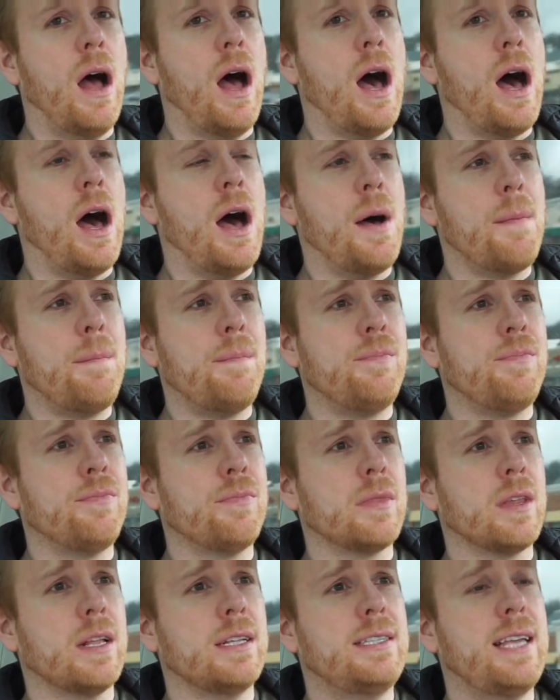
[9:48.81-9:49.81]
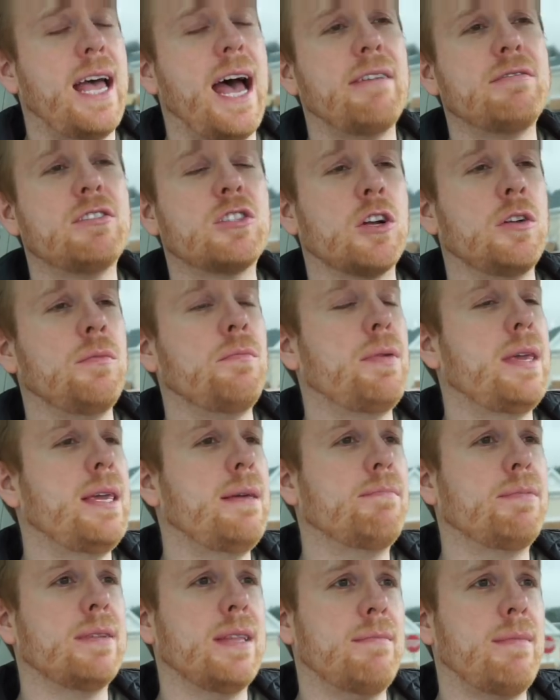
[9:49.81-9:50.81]
um, to have certain
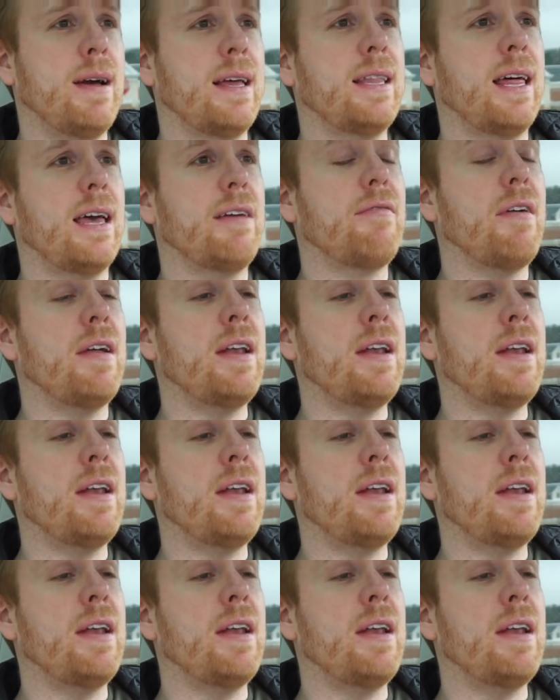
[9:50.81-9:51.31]
people in my life.